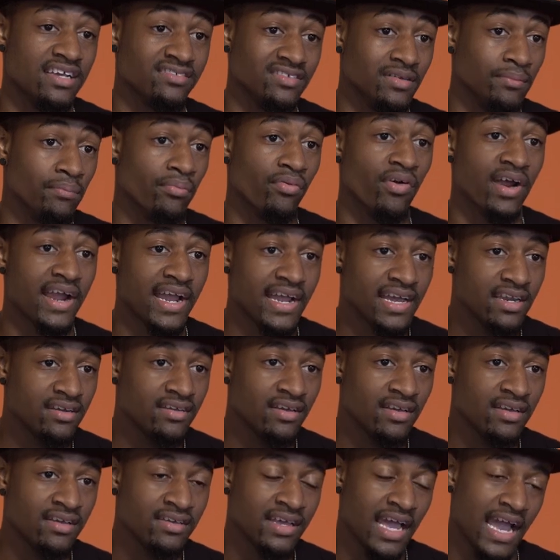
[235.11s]
as a brand
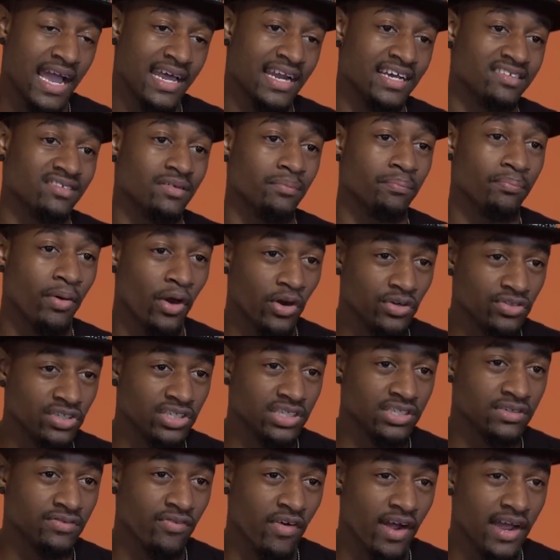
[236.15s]
and as a
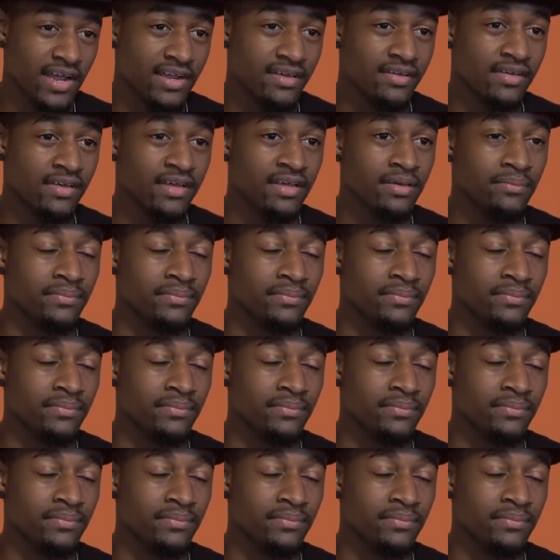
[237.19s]
person, right?